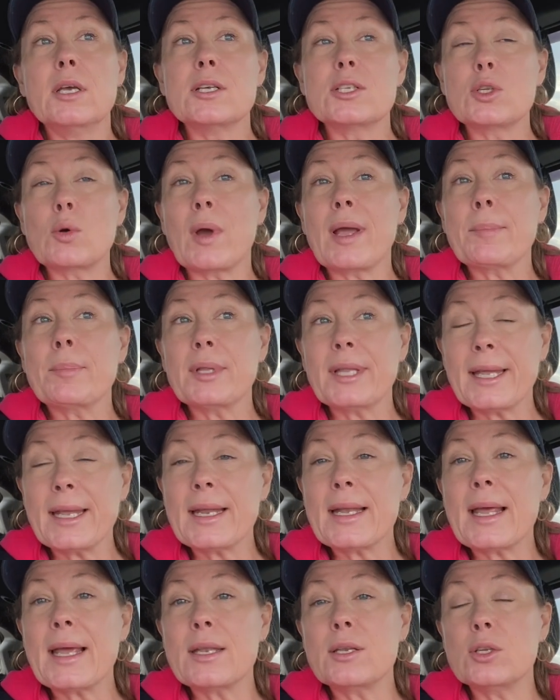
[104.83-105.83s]
So I
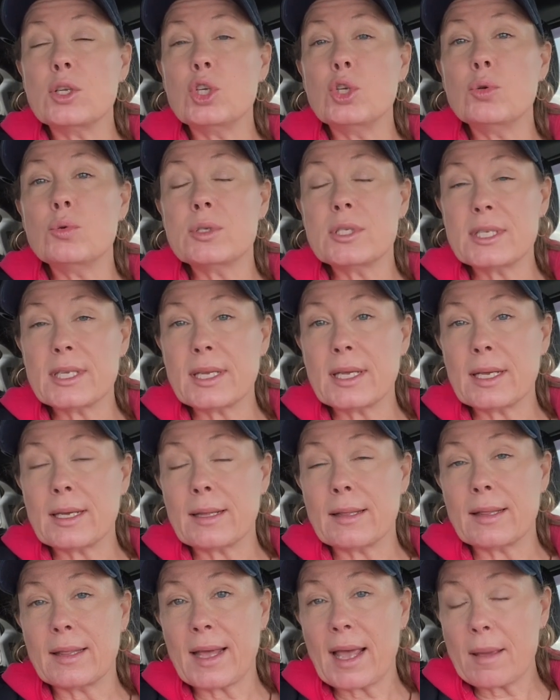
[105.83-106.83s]
plan on
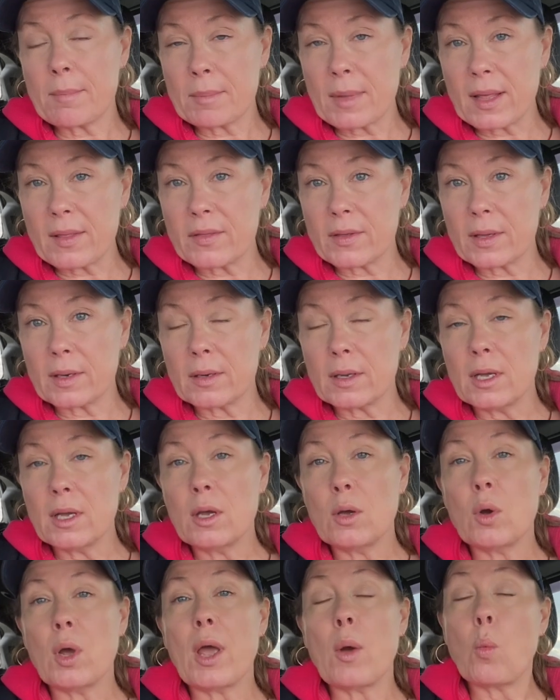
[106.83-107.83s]
using that method
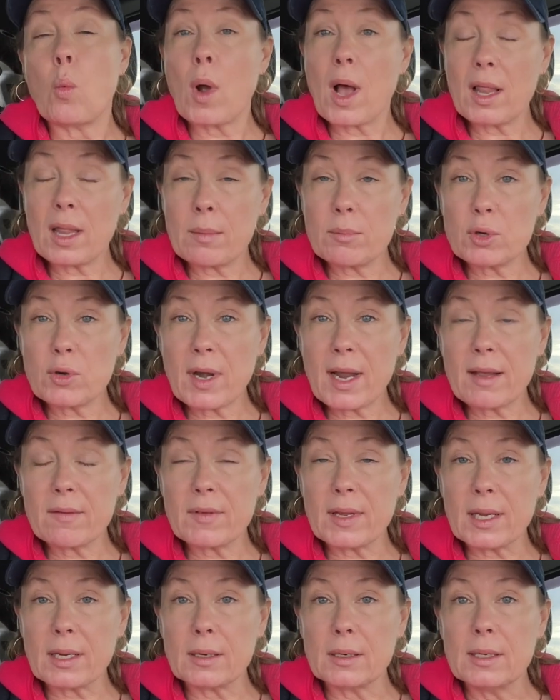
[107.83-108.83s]
while I'm
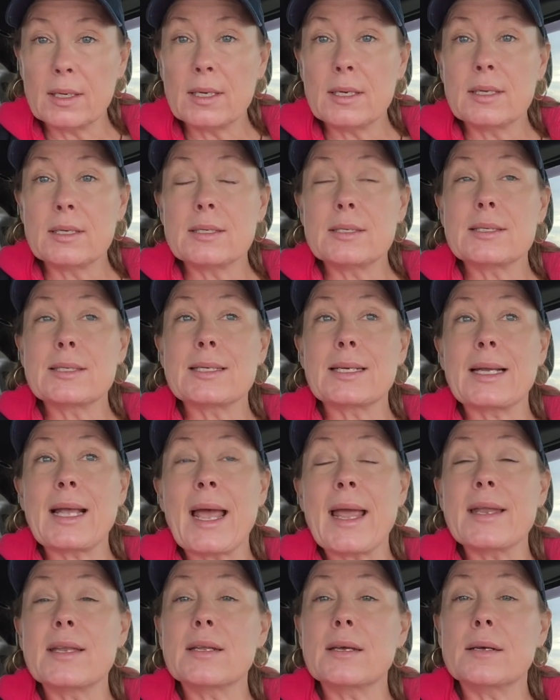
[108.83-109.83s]
driving to
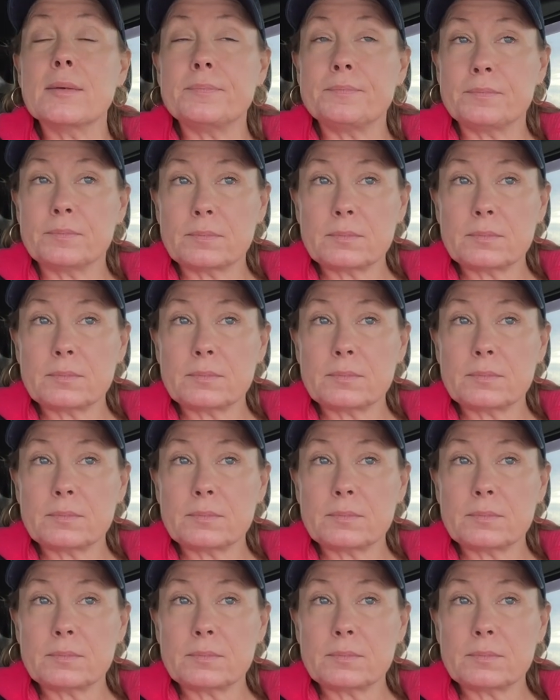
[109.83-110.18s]
kind of